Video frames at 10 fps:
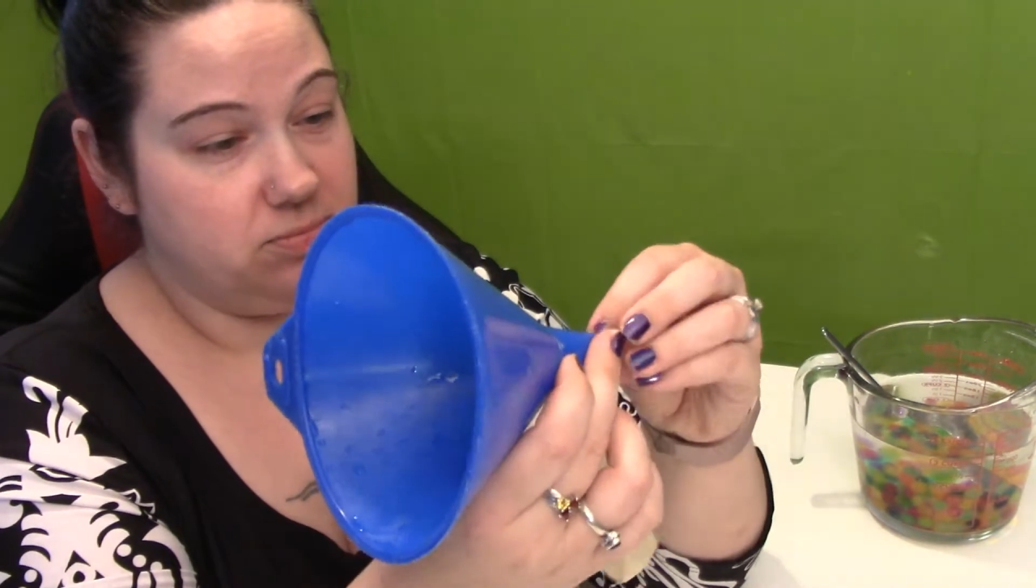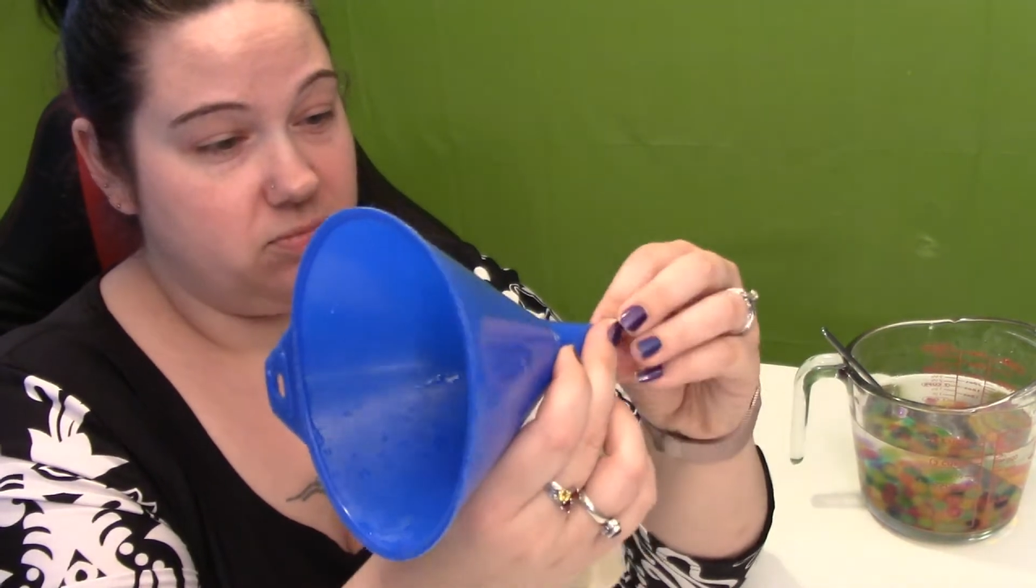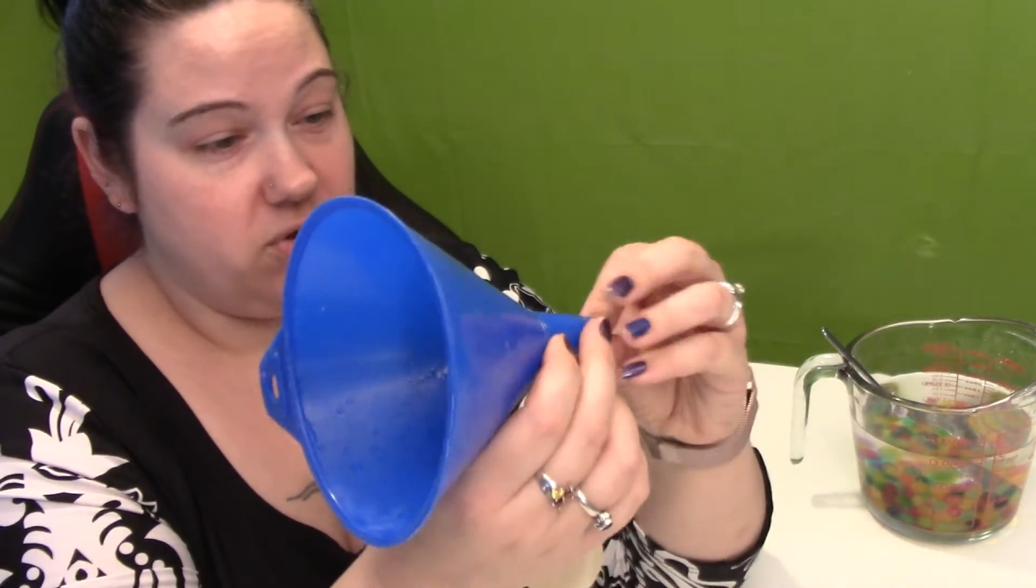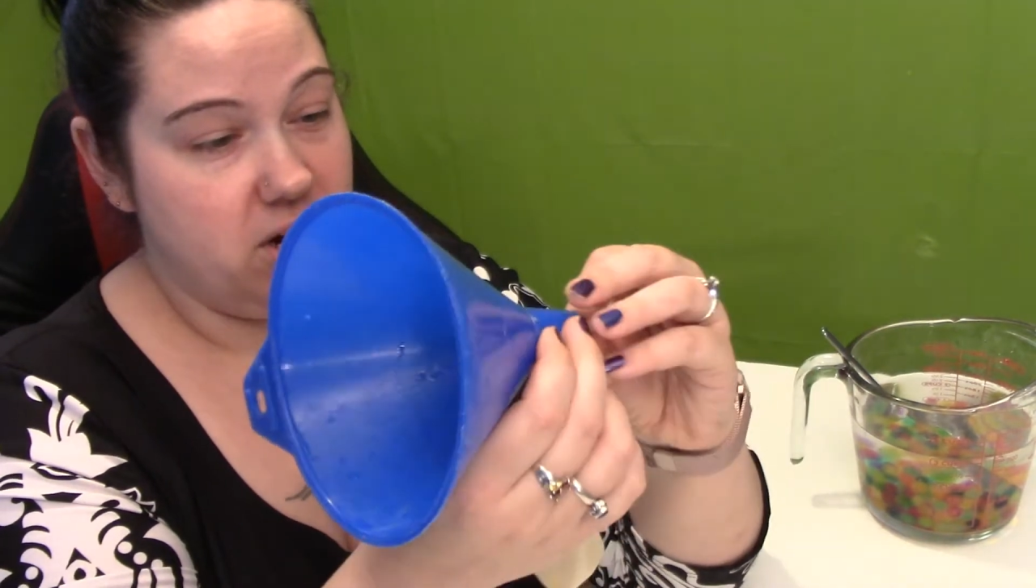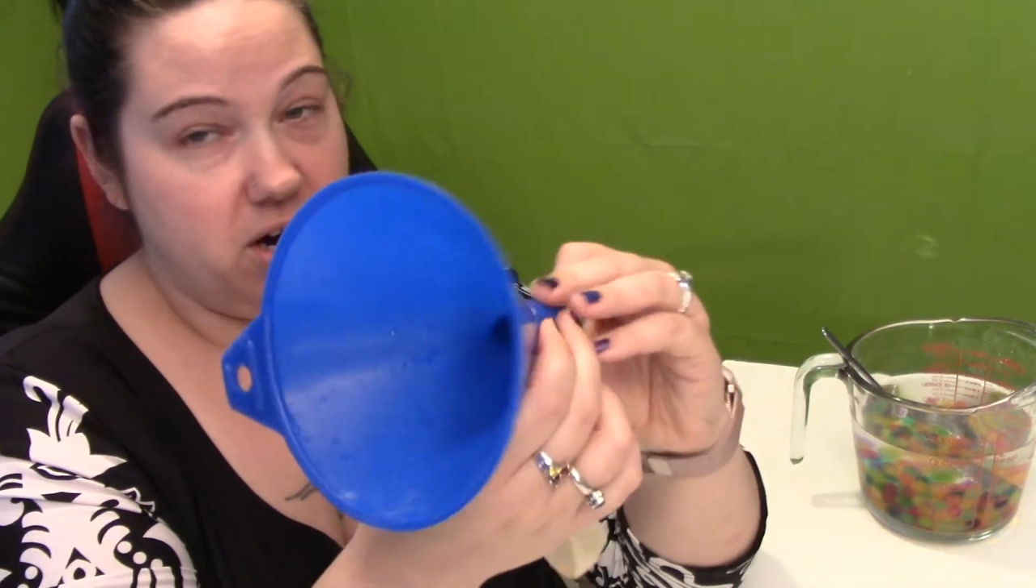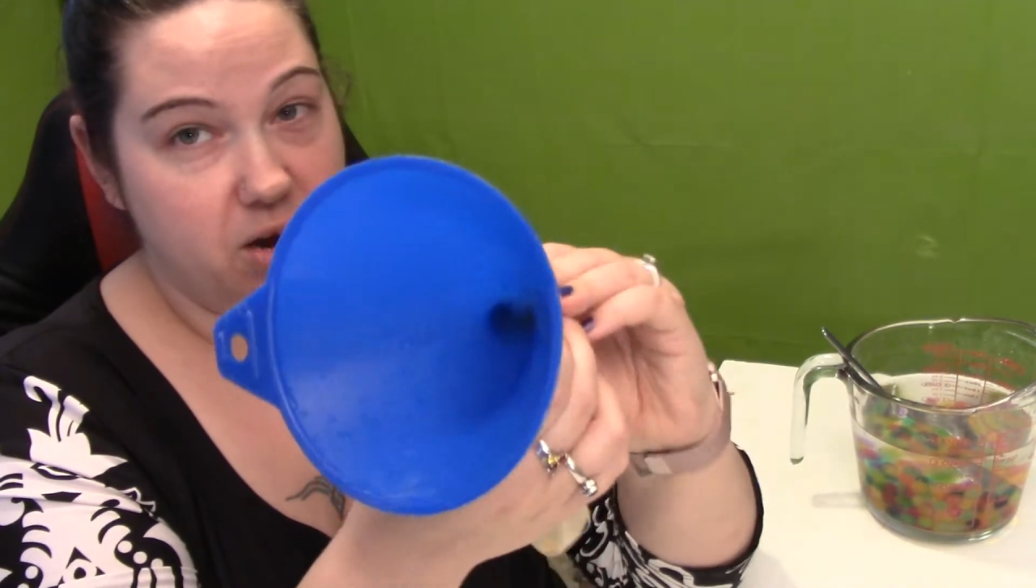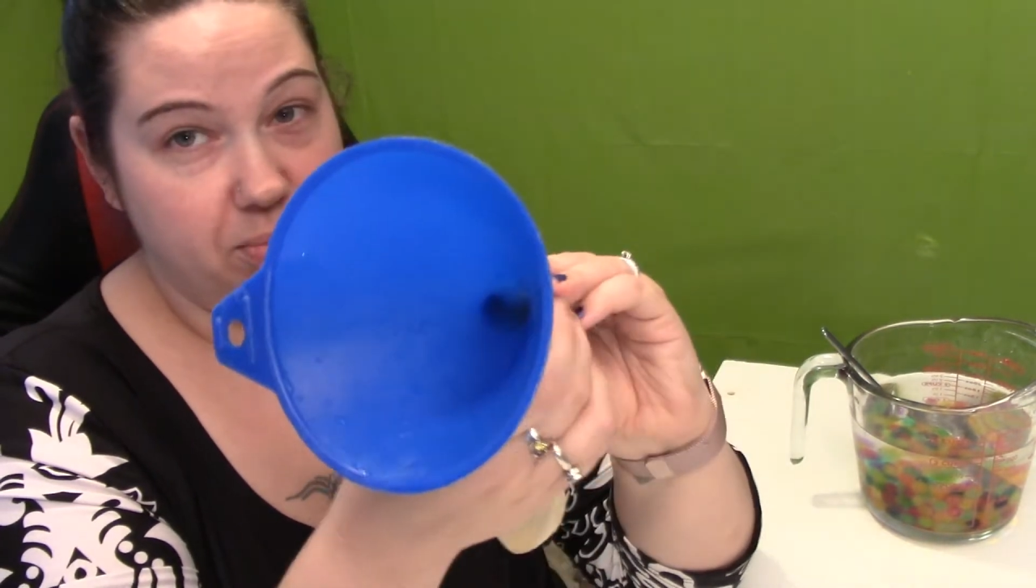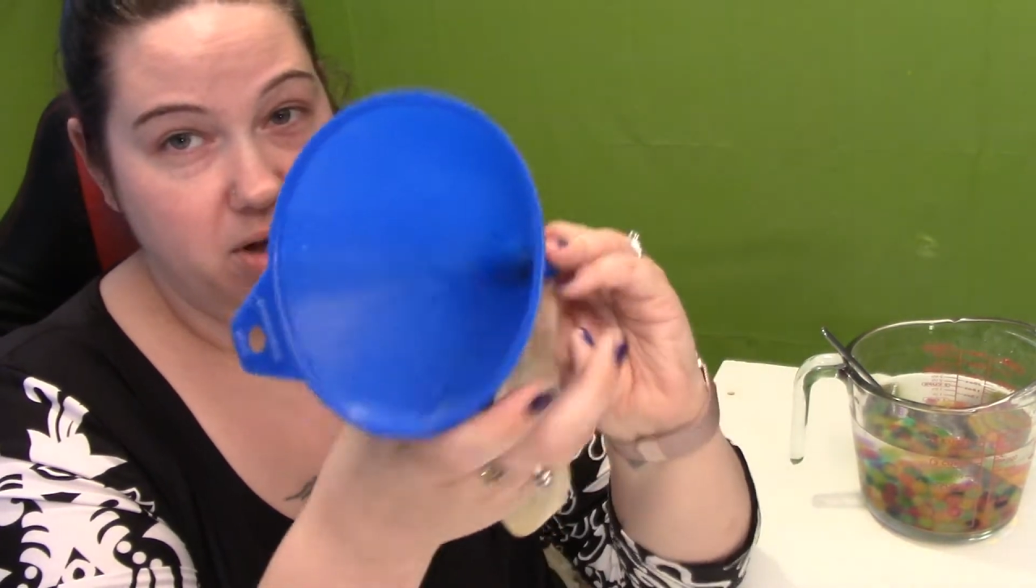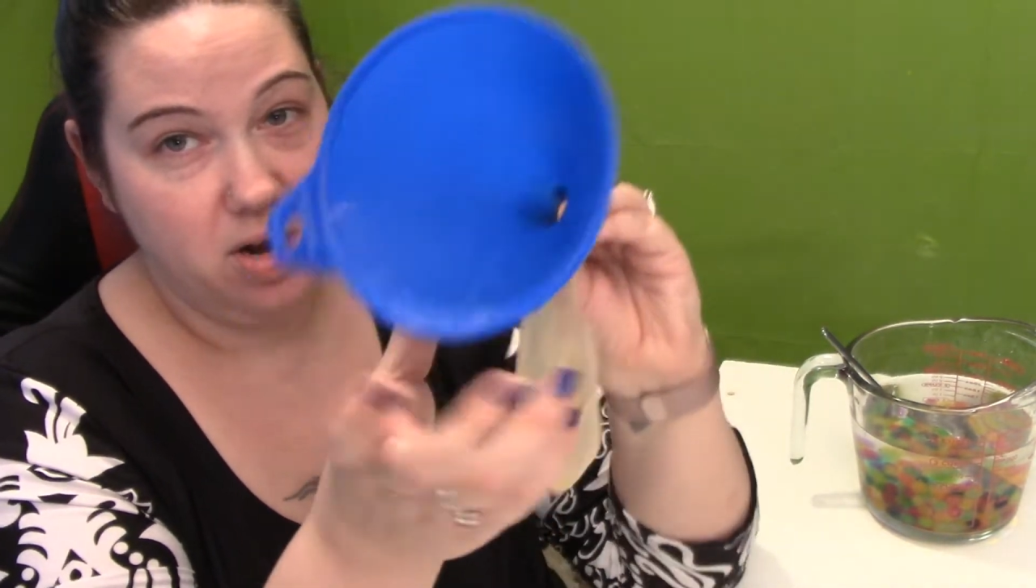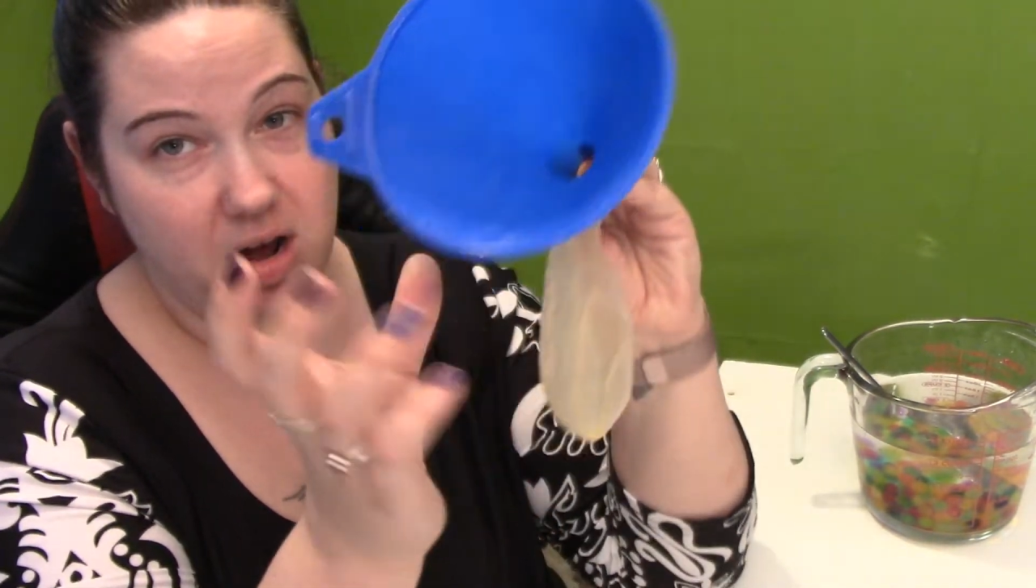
We are going to put